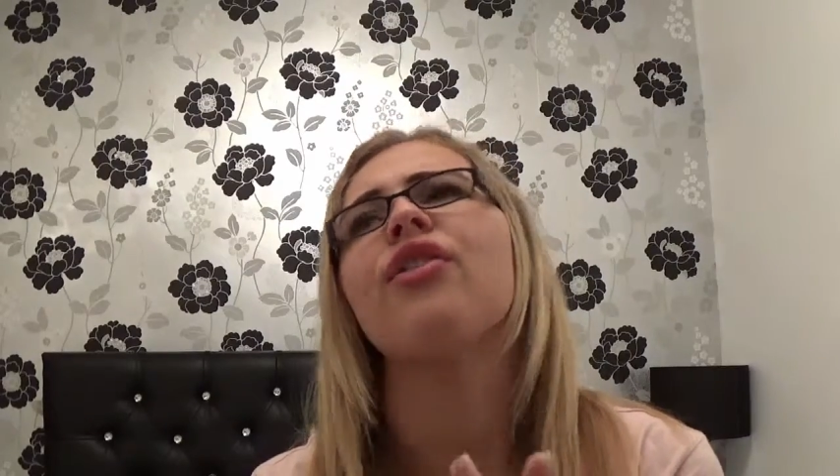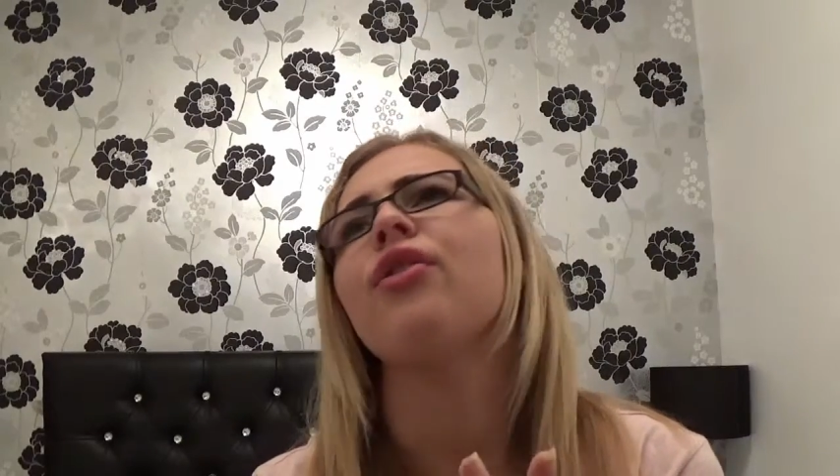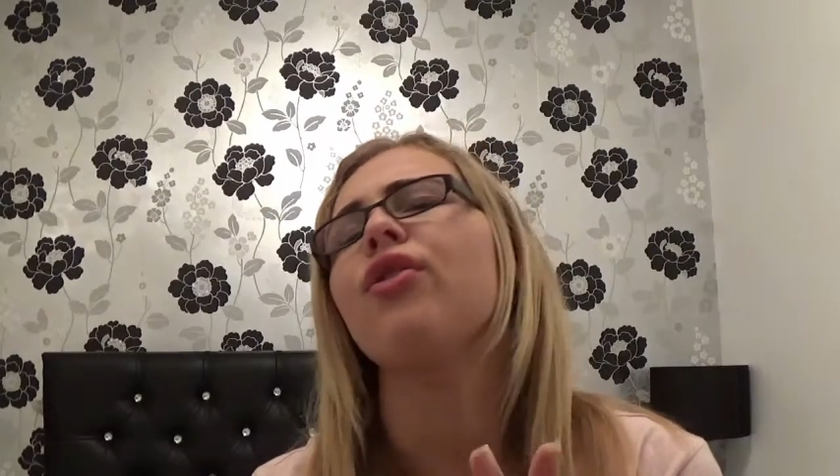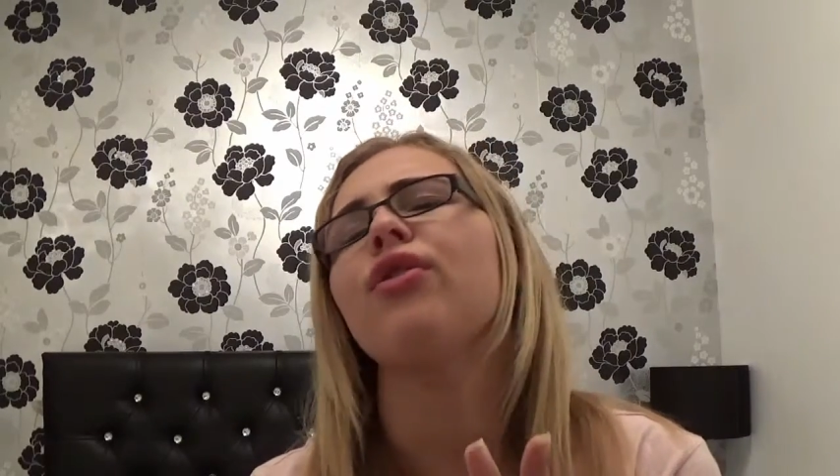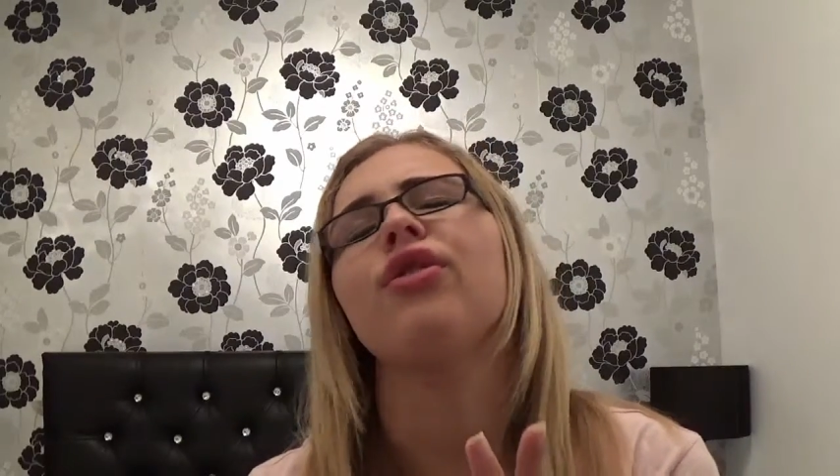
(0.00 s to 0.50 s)

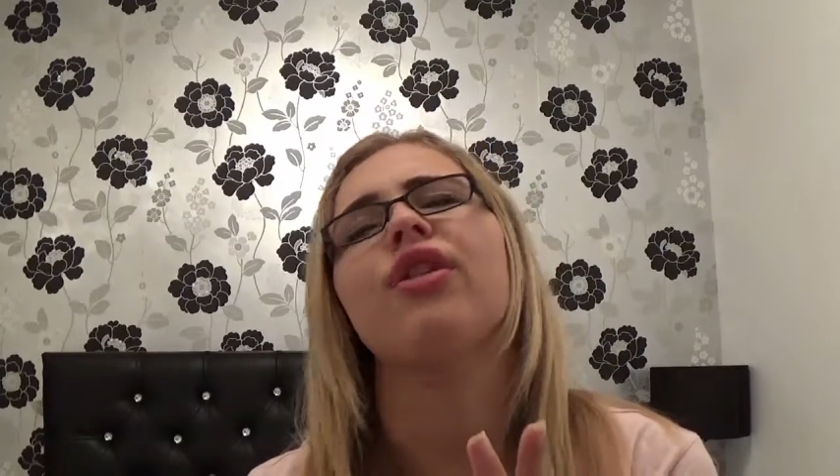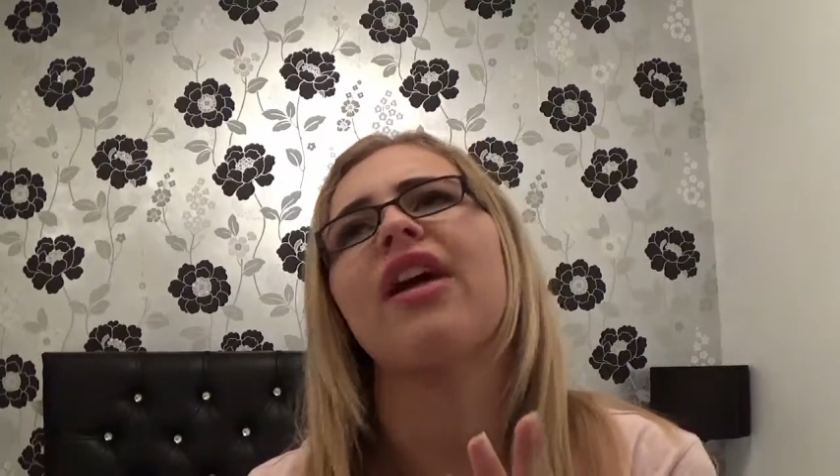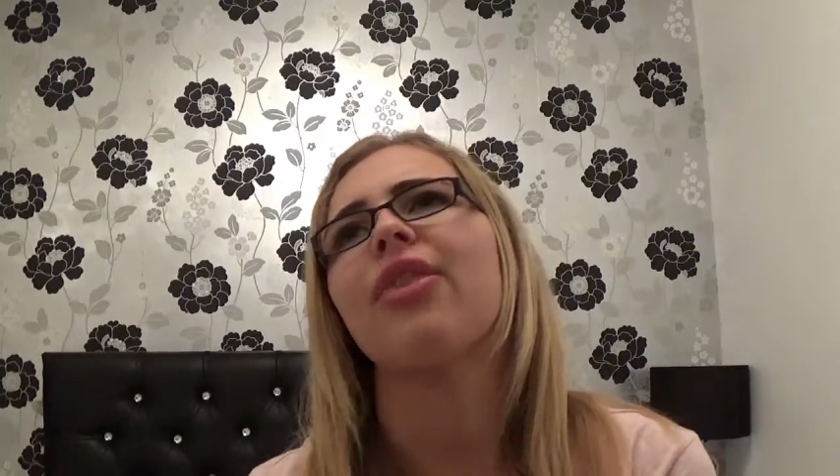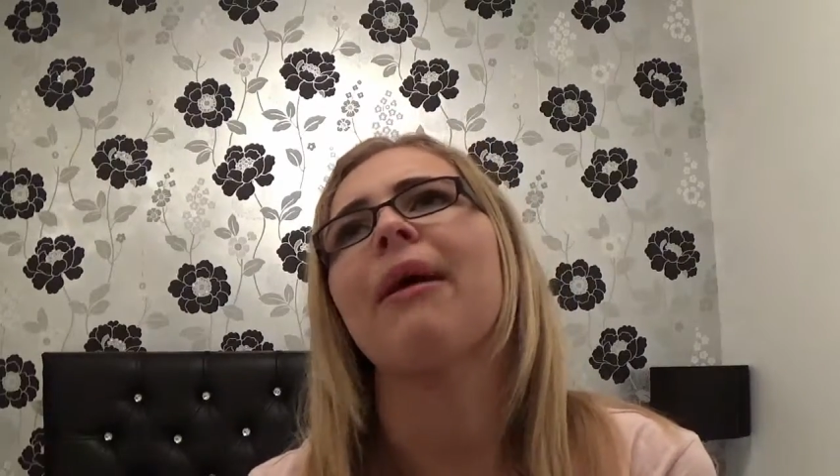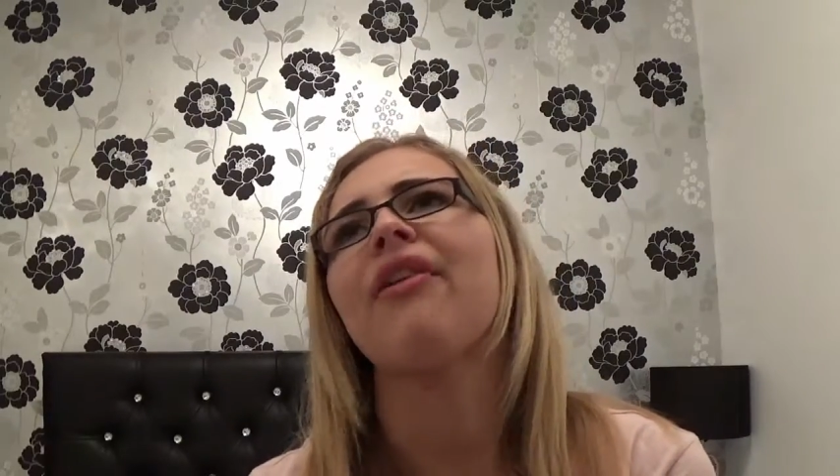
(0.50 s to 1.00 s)
You
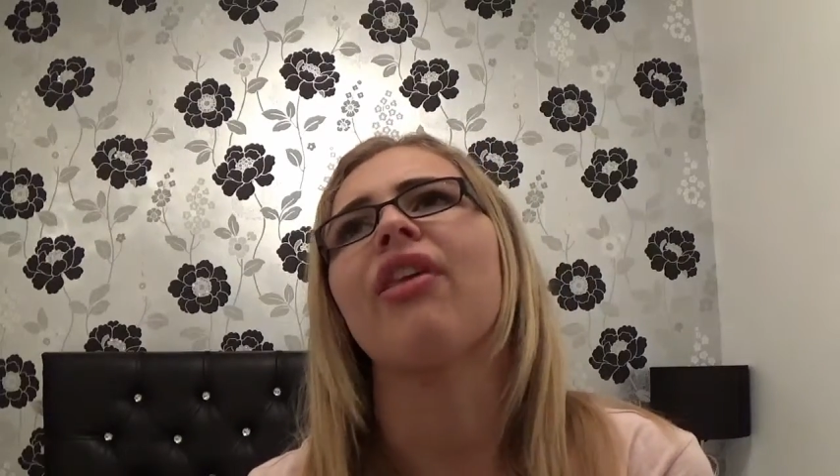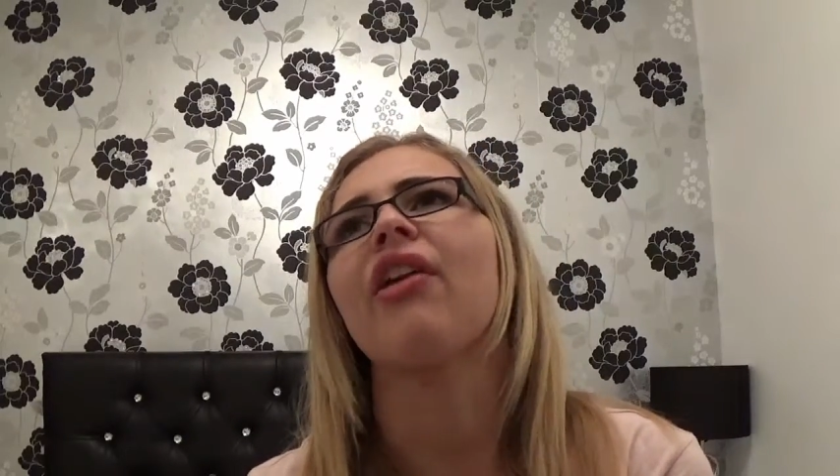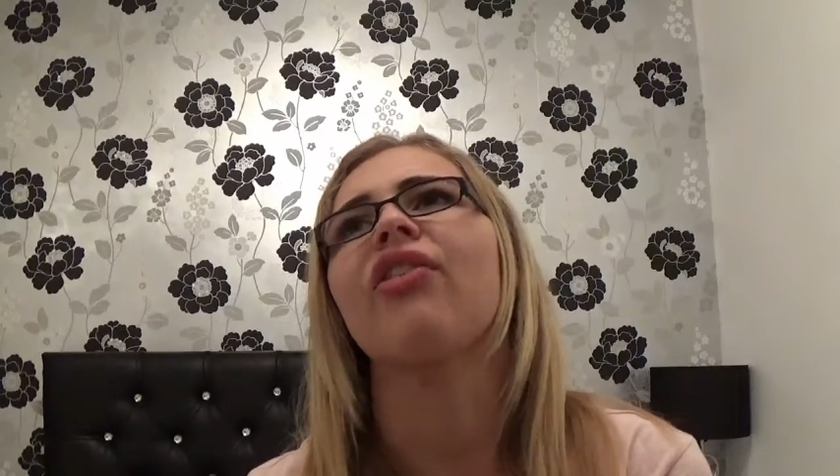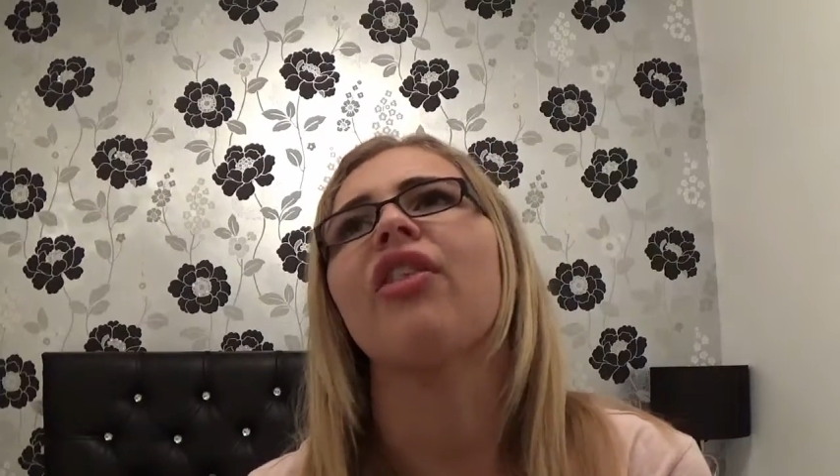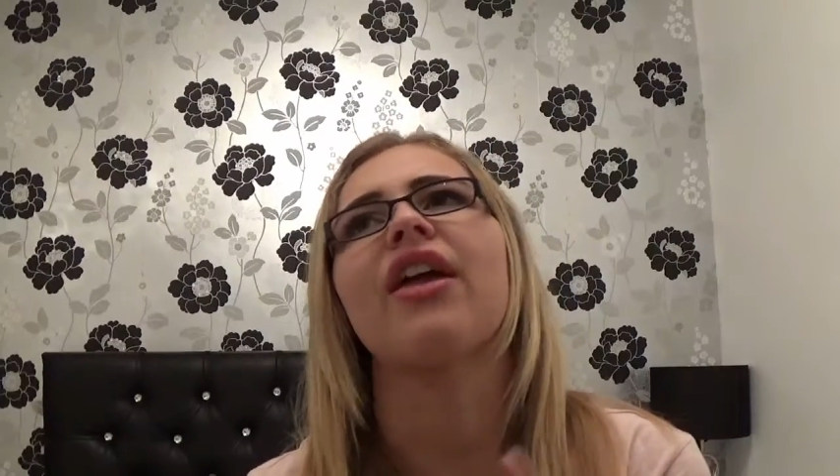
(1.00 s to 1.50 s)
get the
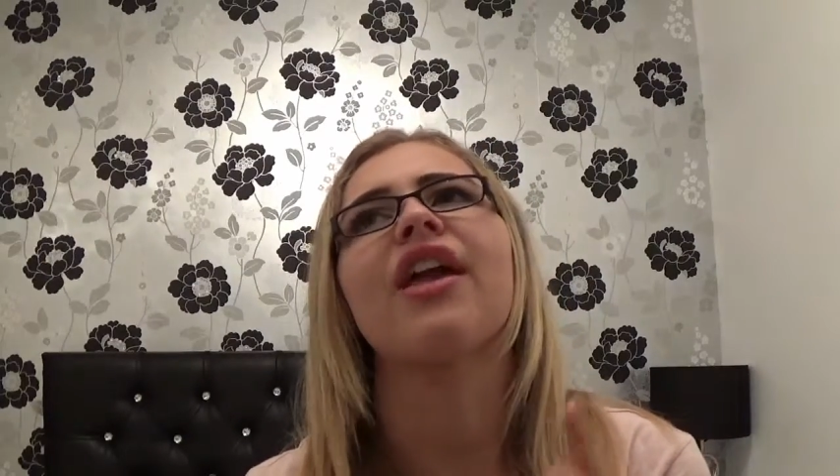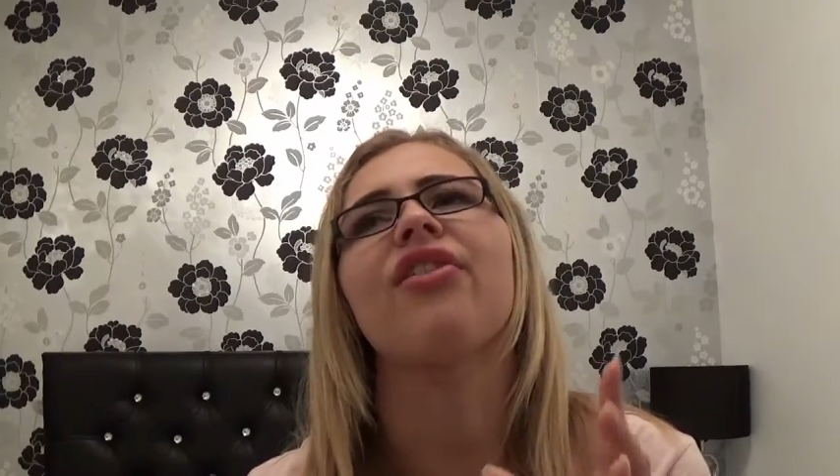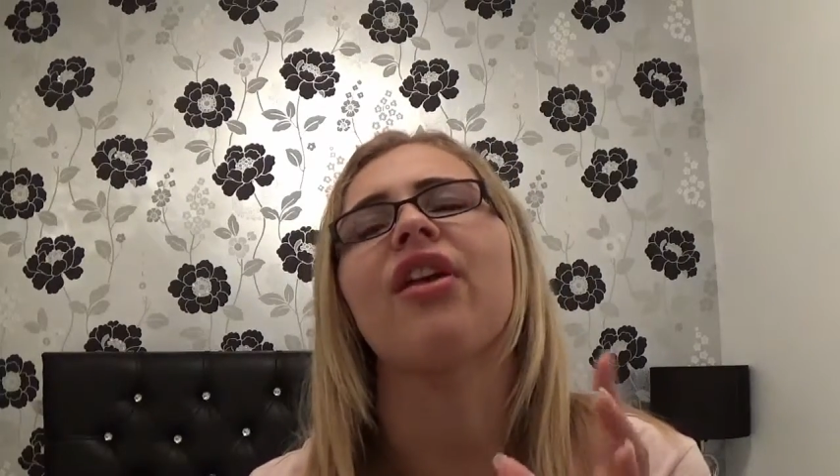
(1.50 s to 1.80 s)
basics that he's